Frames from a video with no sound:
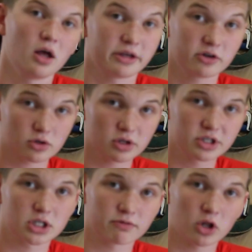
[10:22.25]
Here's a
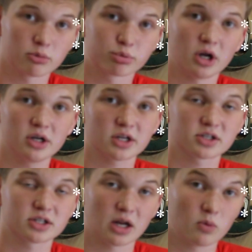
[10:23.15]
list of all the
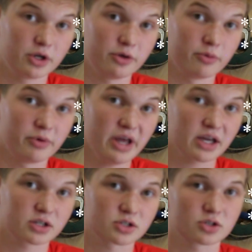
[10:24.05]
projects that I want to do
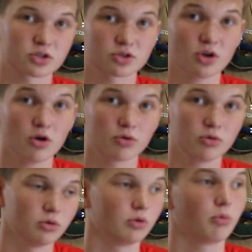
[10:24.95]
next.
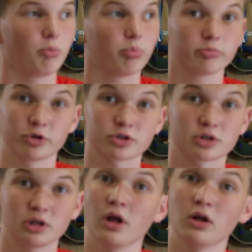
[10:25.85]
So,
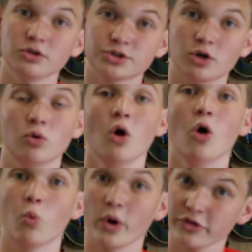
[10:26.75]
just also,
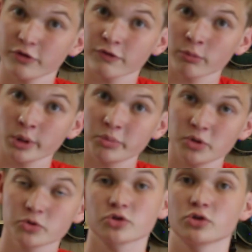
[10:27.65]
with your verbal
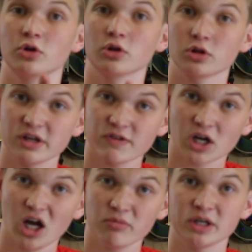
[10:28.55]
abuse, leave a
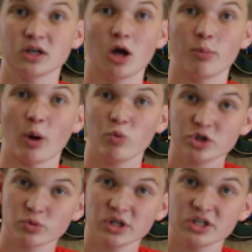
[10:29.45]
comment about
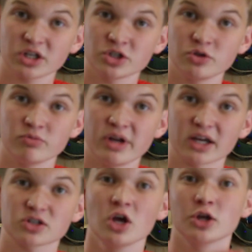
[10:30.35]
which one of these I should do
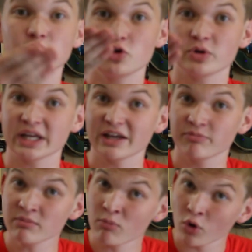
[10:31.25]
next, so you can give
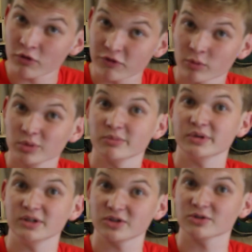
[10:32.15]
me more verbal
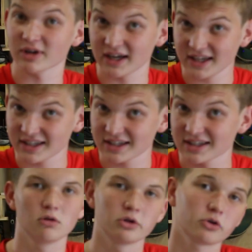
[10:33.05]
abuse, right?
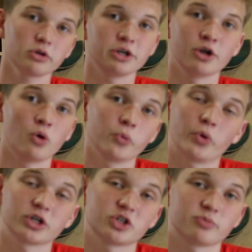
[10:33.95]
Literally no one
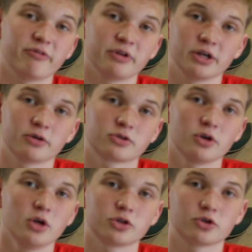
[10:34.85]
watches my videos,
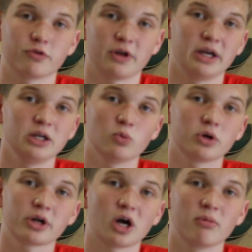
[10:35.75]
so if
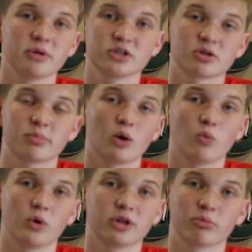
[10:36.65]
anyone comments
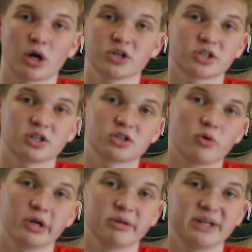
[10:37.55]
about what the project is
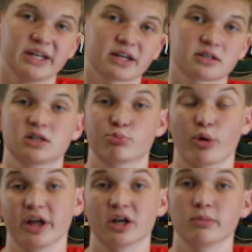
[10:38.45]
going to be next, it's
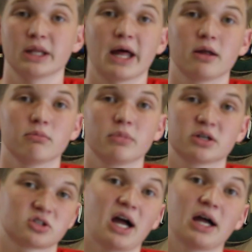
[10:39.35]
probably going to be that,
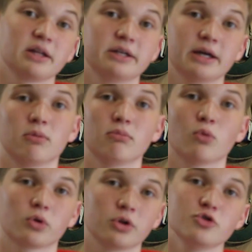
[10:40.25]
because I highly doubt
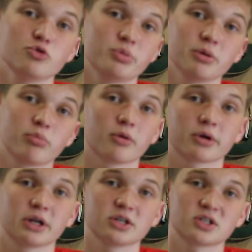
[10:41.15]
more than 2 people are
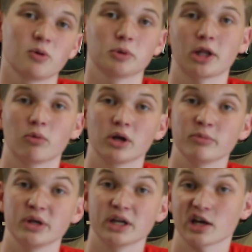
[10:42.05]
going to say what they want to
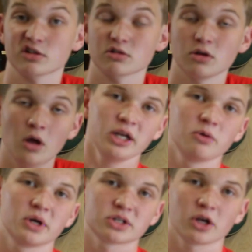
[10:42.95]
be next.
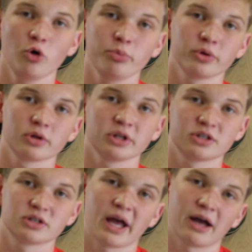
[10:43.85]
Anyways, I hope you at
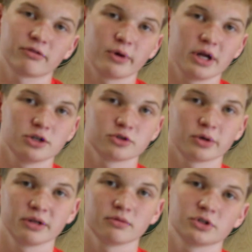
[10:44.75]
least halfway enjoyed
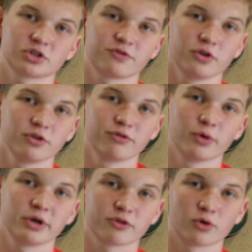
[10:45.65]
it, just filled the
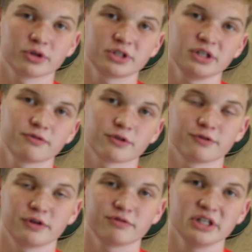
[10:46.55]
void of quarantine for
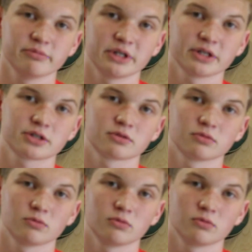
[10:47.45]
15 minutes.